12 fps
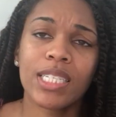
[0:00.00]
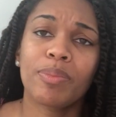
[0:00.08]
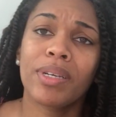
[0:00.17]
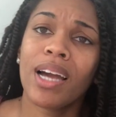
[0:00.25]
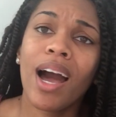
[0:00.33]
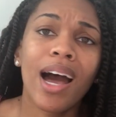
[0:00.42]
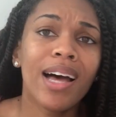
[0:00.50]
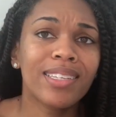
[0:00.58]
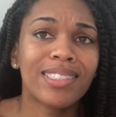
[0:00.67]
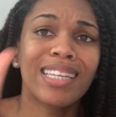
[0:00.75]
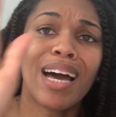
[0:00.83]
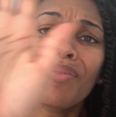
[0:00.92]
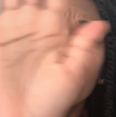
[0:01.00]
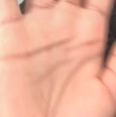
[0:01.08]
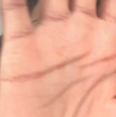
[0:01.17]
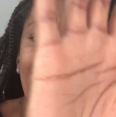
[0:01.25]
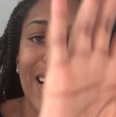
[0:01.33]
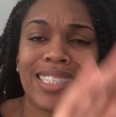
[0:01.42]
because that was
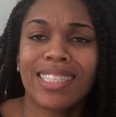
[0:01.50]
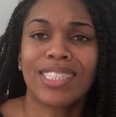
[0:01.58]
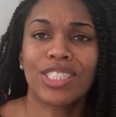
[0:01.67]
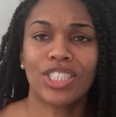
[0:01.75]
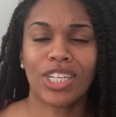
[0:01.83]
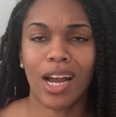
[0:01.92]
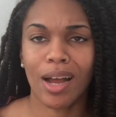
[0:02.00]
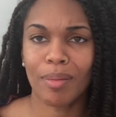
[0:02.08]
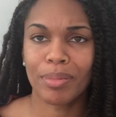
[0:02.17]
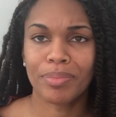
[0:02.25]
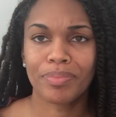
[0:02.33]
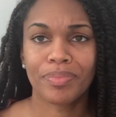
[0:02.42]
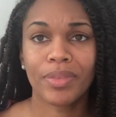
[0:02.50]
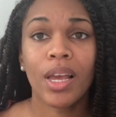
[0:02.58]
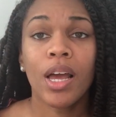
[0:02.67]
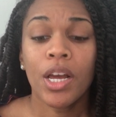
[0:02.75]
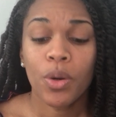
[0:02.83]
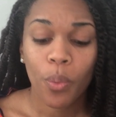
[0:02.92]
an excellent job.
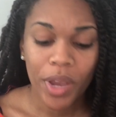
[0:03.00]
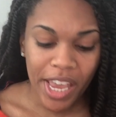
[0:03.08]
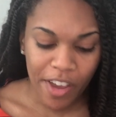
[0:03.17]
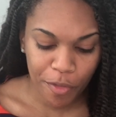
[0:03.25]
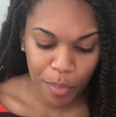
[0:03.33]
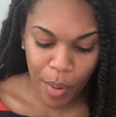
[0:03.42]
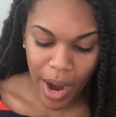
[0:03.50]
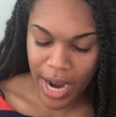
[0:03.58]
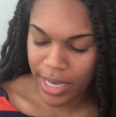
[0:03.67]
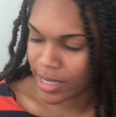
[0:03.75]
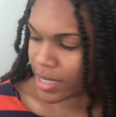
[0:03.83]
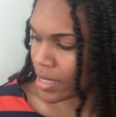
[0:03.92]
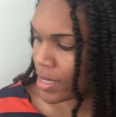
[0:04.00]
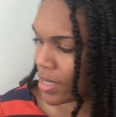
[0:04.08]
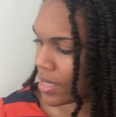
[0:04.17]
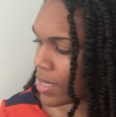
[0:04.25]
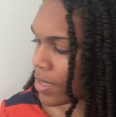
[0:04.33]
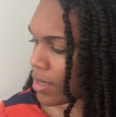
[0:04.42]
We have
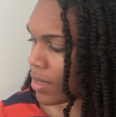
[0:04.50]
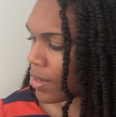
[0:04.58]
practiced